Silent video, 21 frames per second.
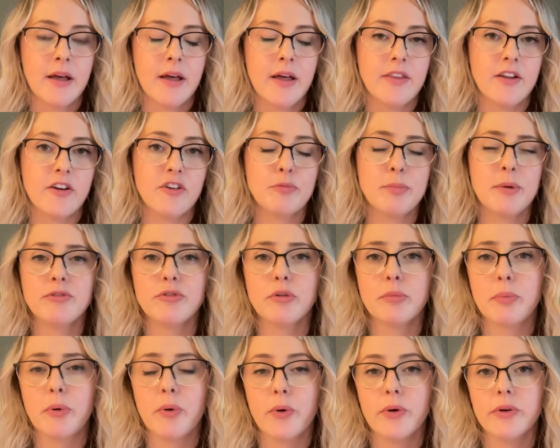There have been
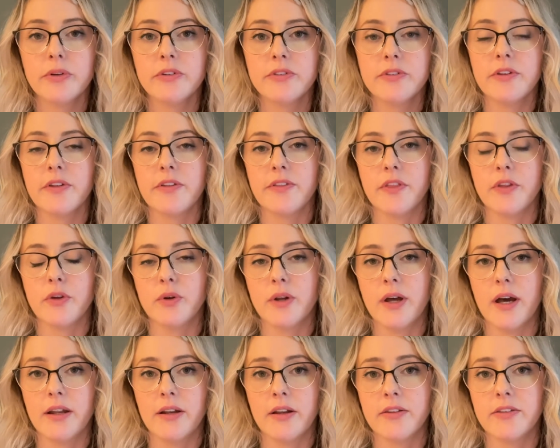reports that the
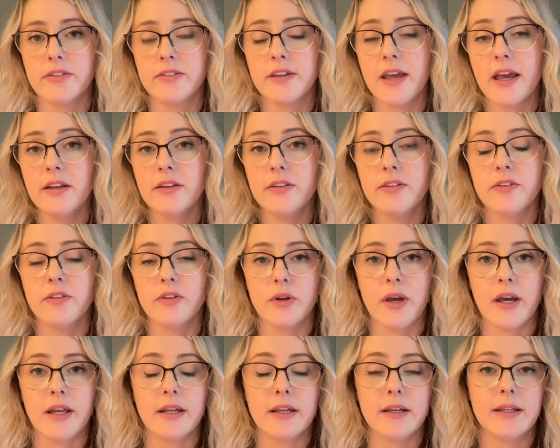United States, the
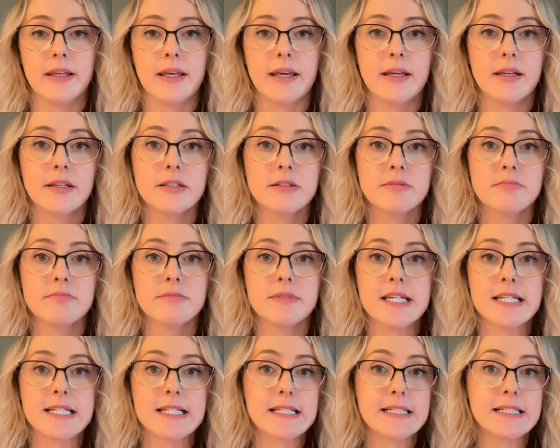United Kingdom,
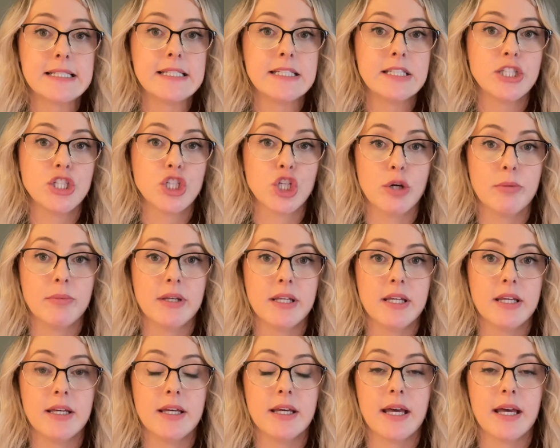Italy, Germany,